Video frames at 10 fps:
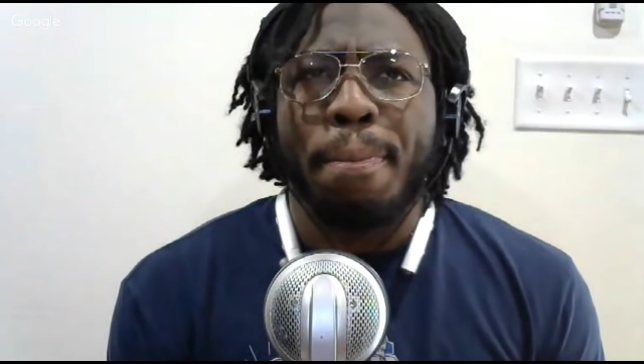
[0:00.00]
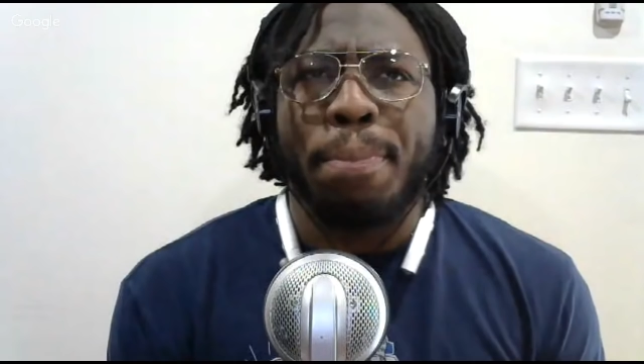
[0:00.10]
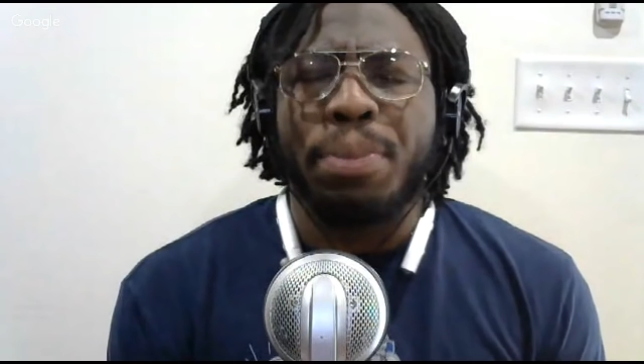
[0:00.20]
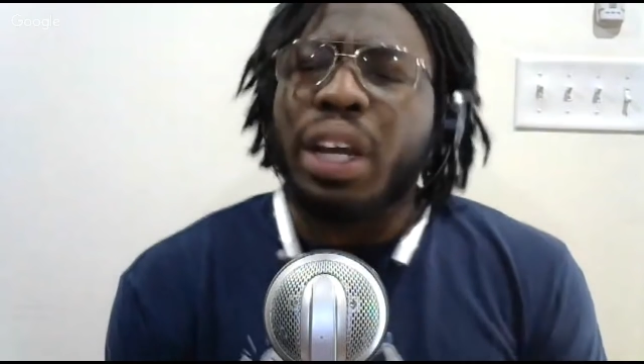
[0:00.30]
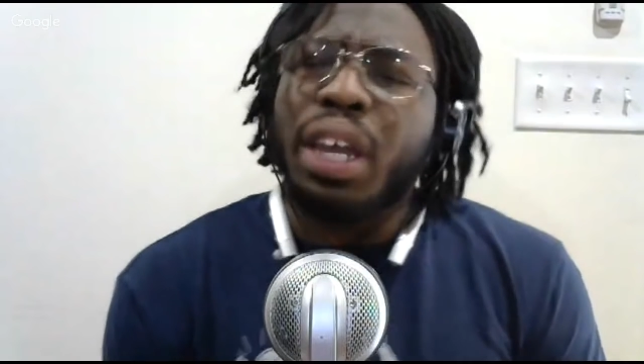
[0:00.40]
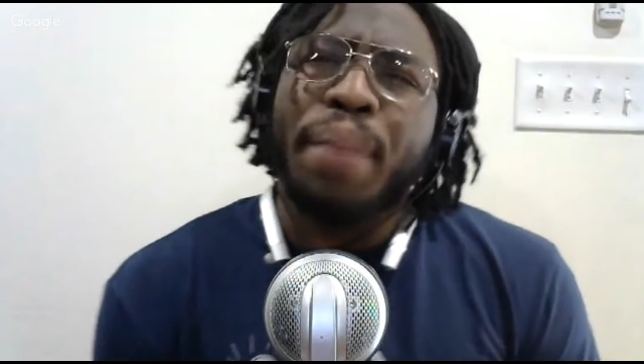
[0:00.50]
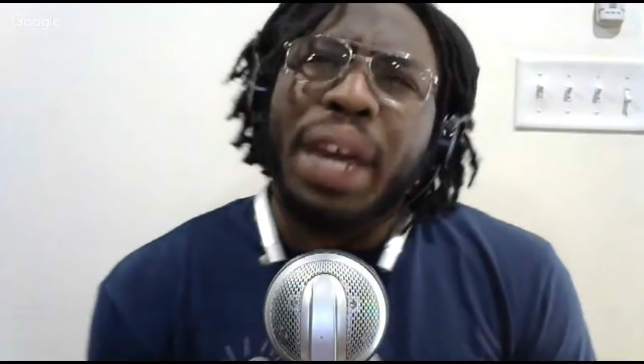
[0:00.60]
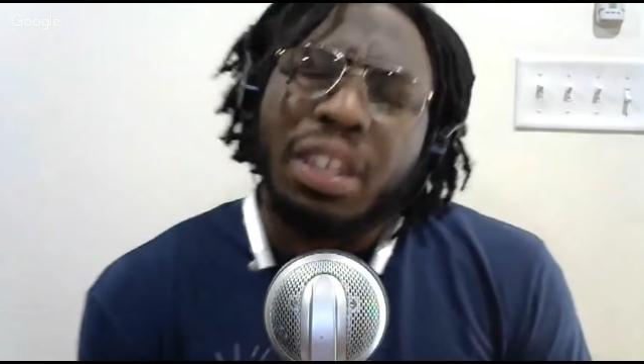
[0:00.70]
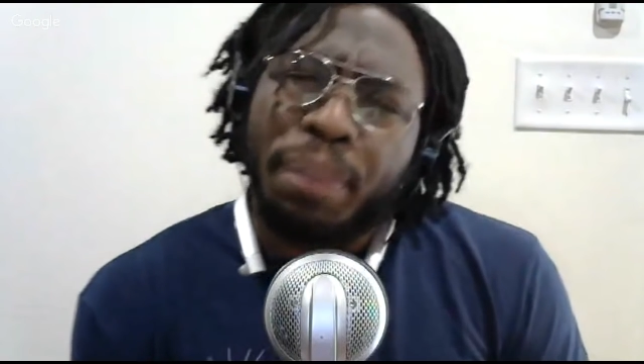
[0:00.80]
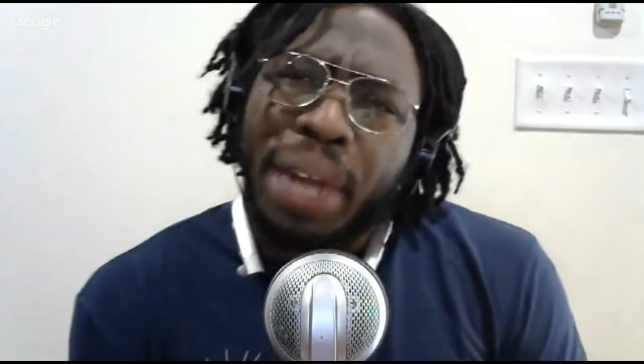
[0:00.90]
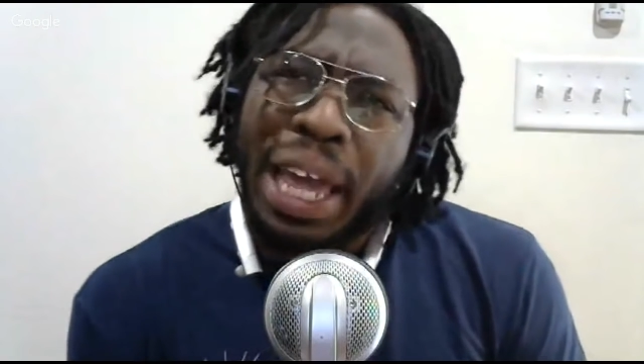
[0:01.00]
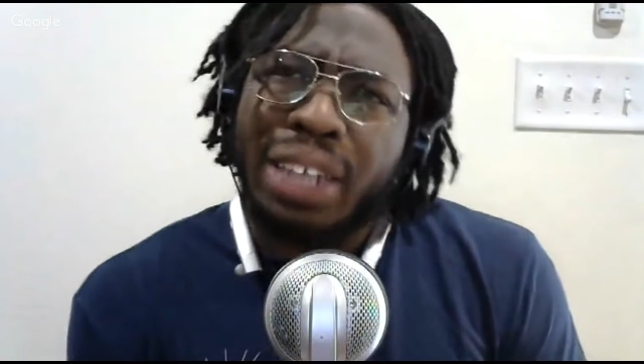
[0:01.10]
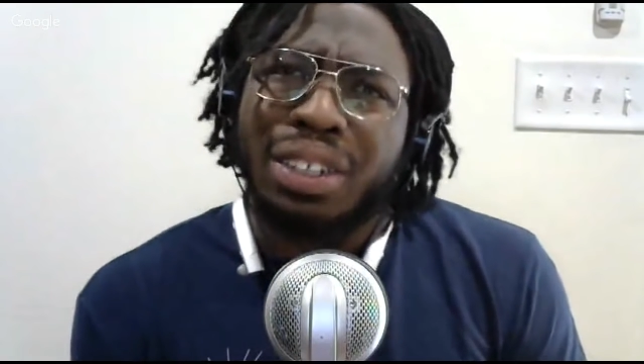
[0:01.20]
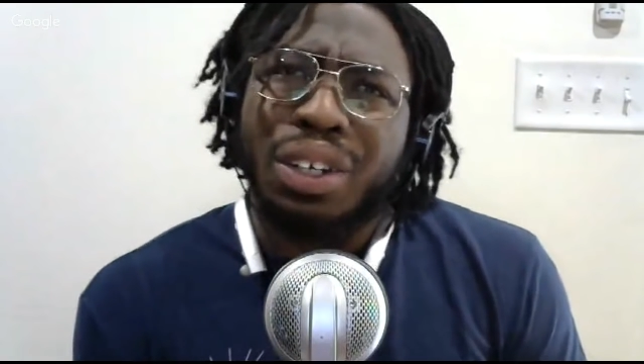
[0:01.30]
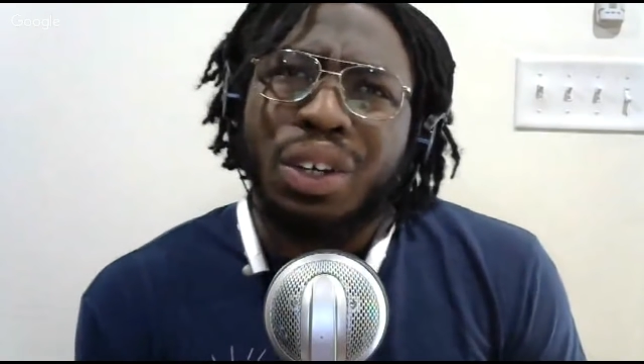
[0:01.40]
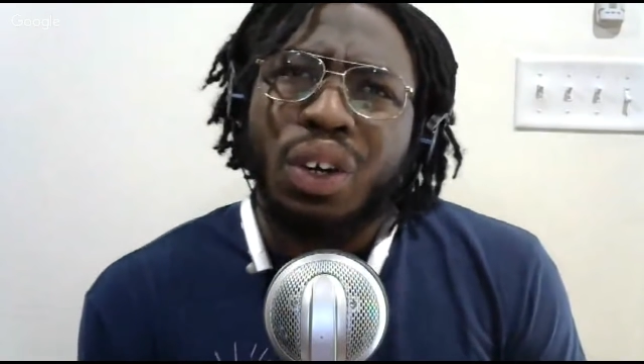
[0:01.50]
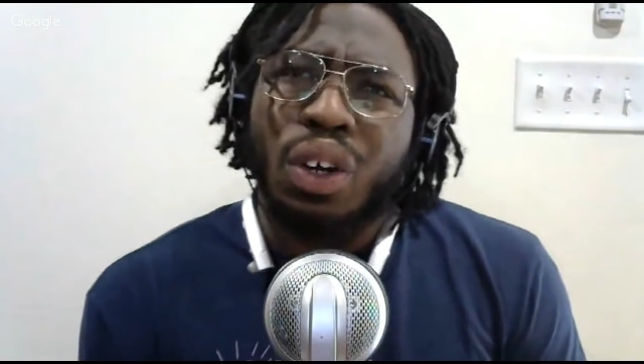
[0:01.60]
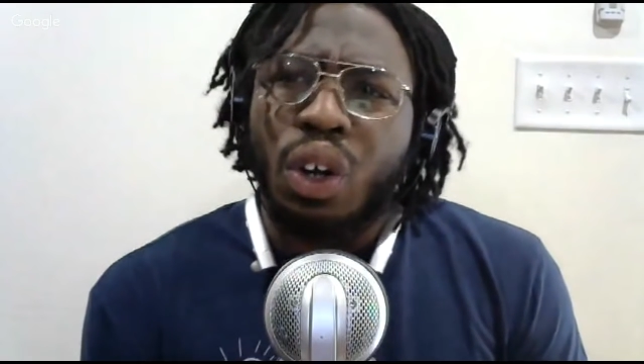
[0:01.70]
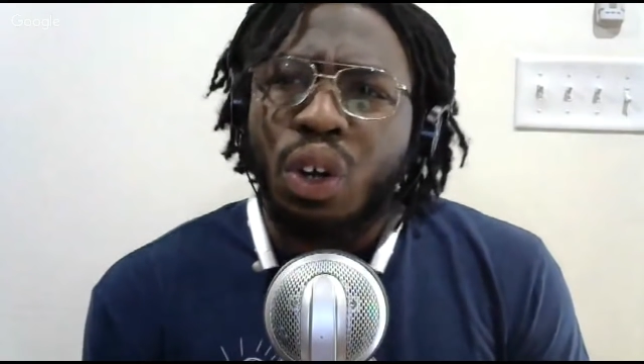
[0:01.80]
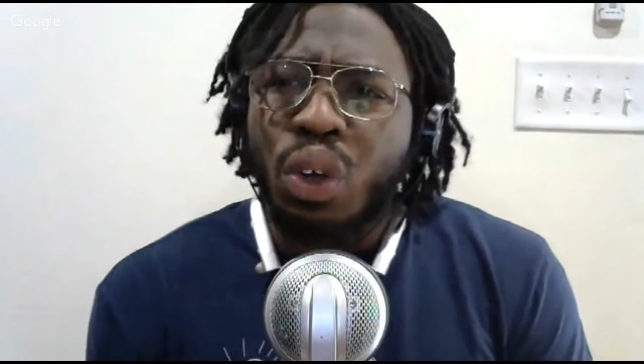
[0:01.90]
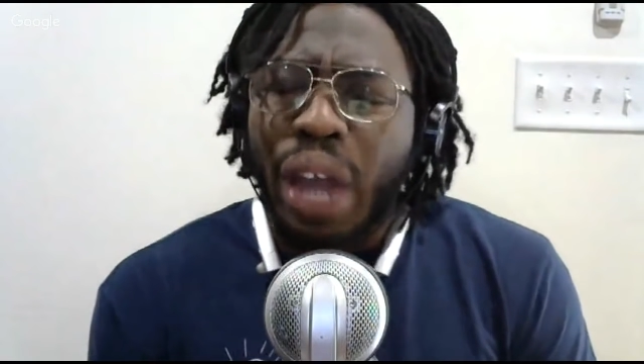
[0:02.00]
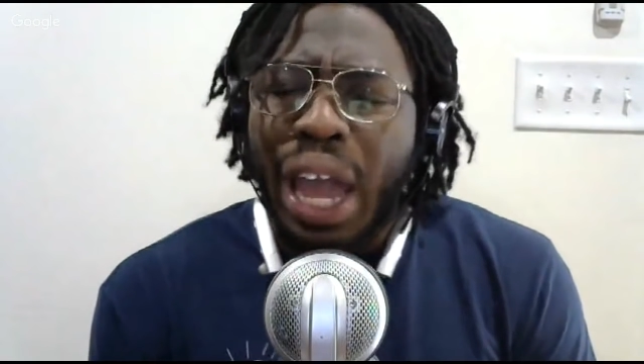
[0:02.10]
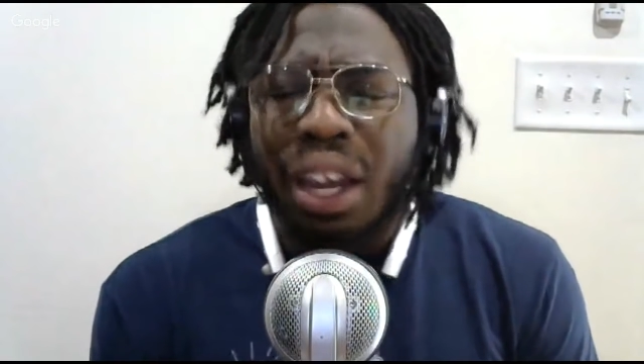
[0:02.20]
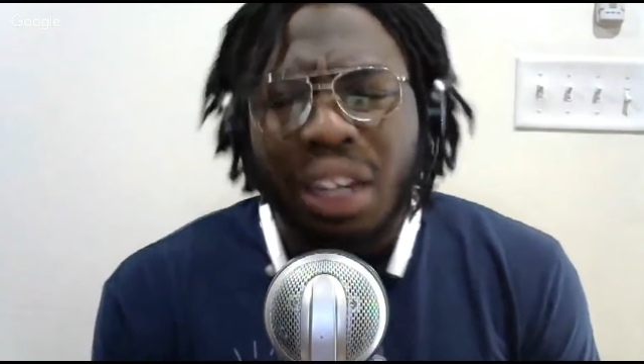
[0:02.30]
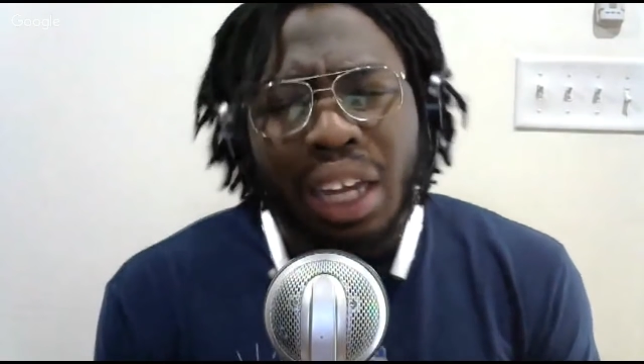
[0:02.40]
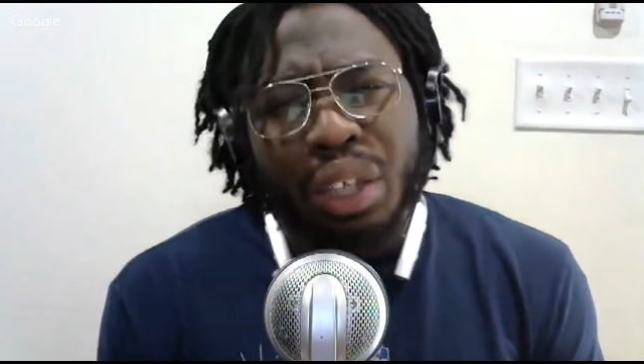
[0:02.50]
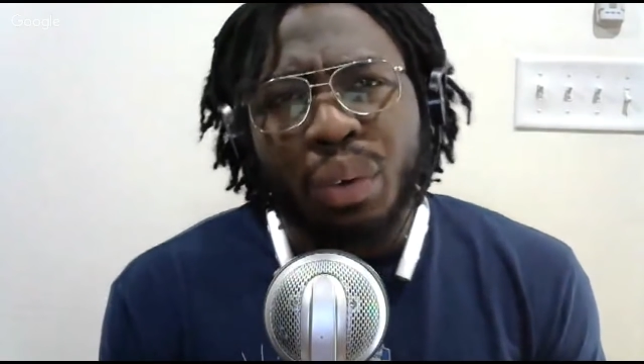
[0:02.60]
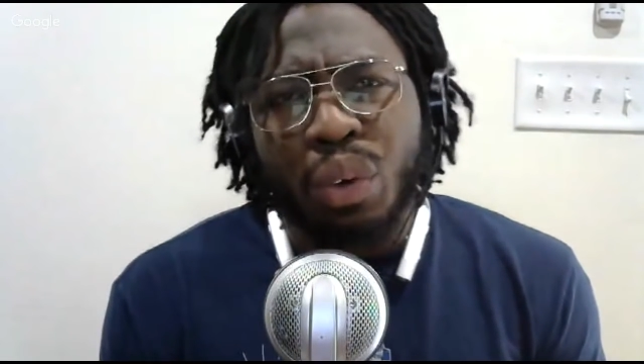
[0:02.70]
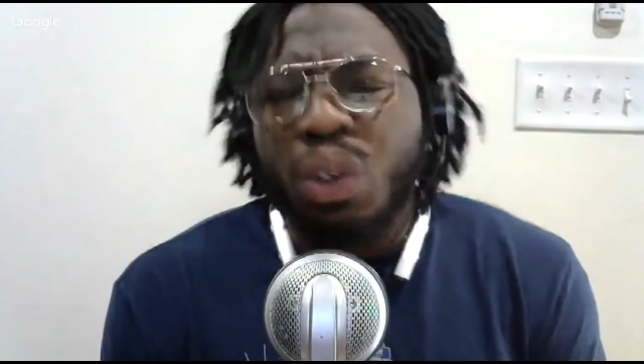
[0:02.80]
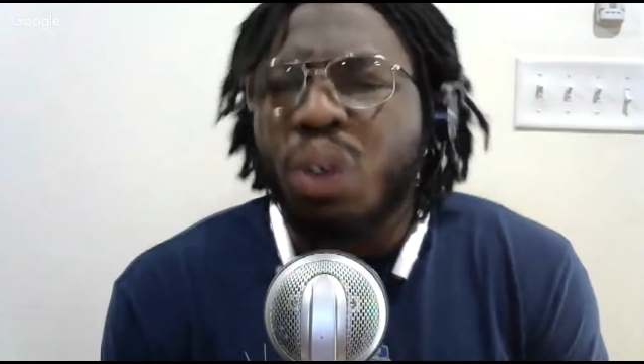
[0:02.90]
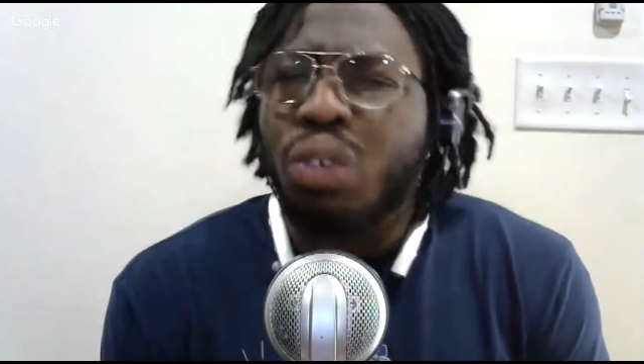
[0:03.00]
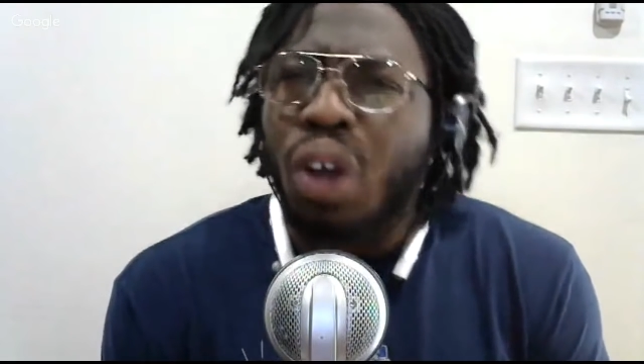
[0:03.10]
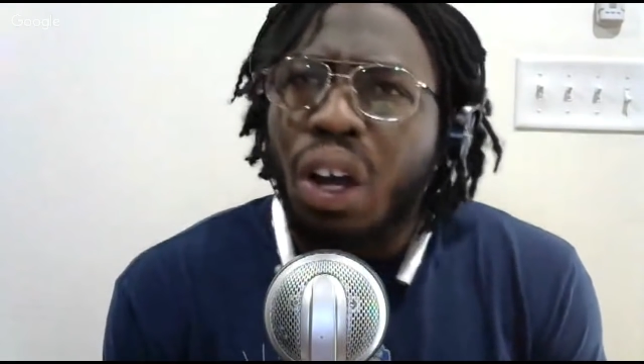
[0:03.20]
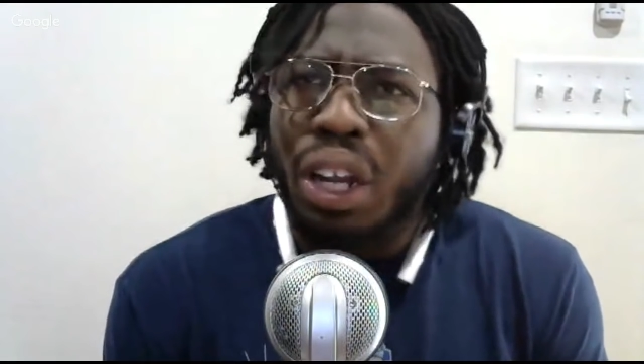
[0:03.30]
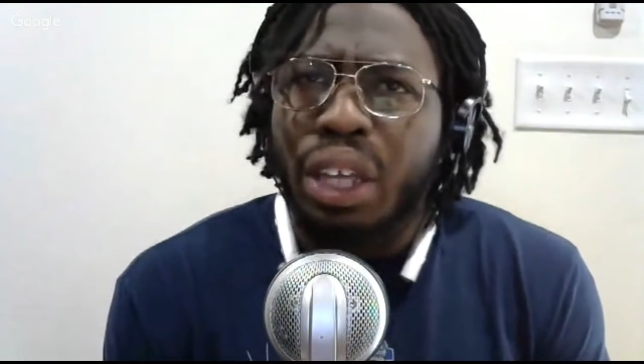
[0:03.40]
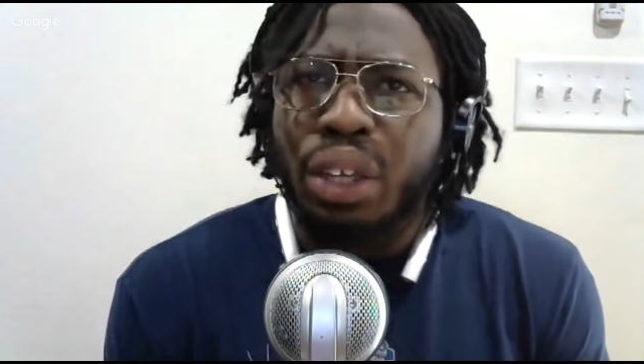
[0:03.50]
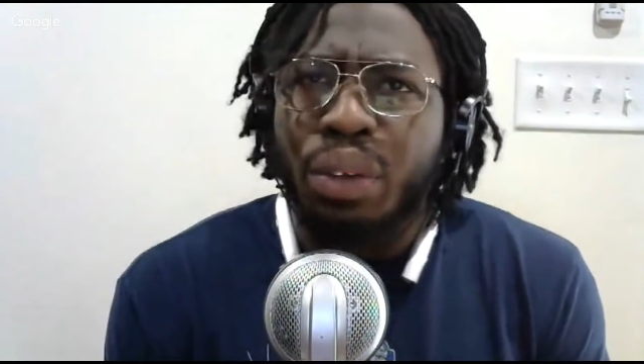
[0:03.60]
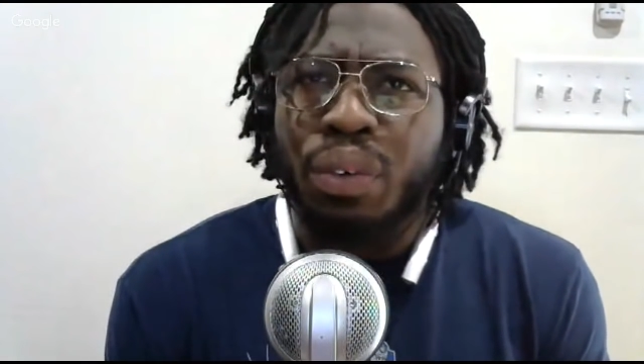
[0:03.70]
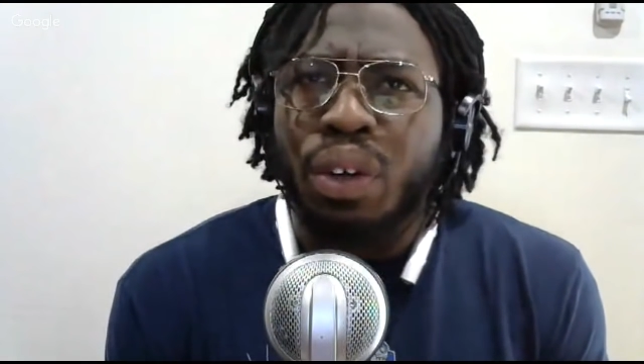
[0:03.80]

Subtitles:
Y'all get mad at the blacks who don't act like you, who don't talk like you,